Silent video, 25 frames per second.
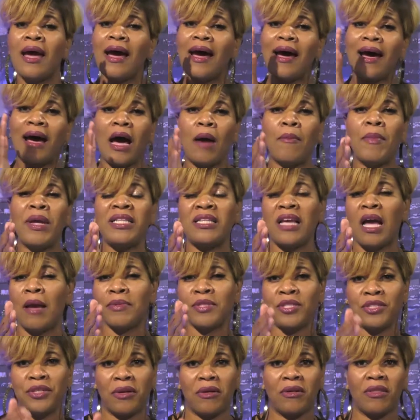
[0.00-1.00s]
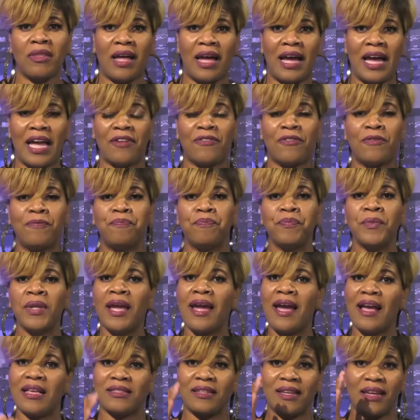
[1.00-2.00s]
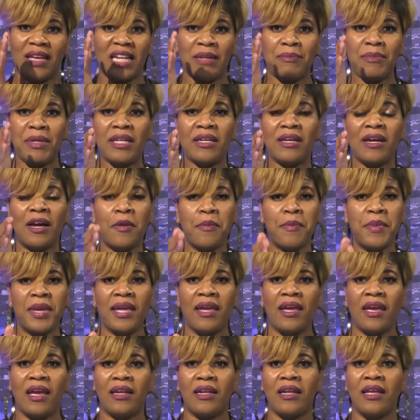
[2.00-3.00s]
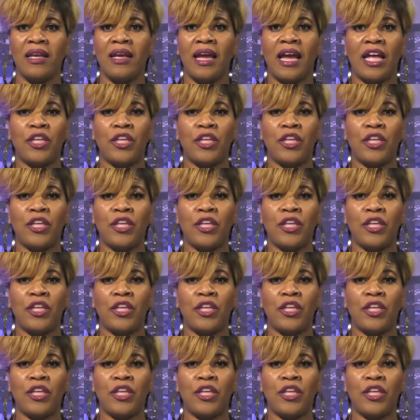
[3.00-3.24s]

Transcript: How many times in your life has the enemy come in